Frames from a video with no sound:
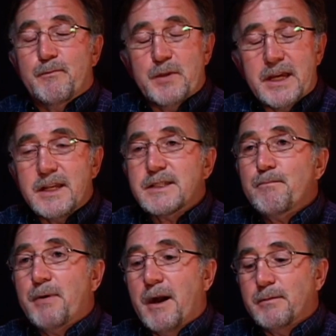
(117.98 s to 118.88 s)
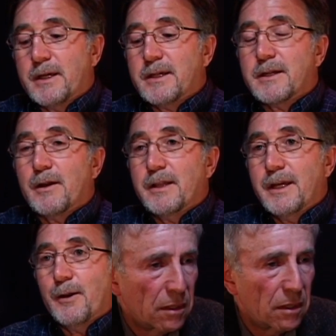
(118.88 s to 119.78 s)
It is a
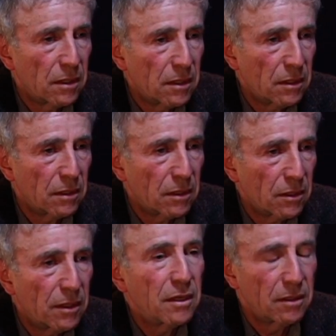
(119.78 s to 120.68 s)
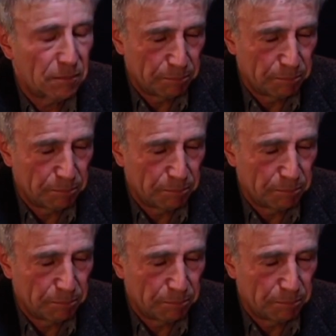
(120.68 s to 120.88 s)
publicly owned corporation.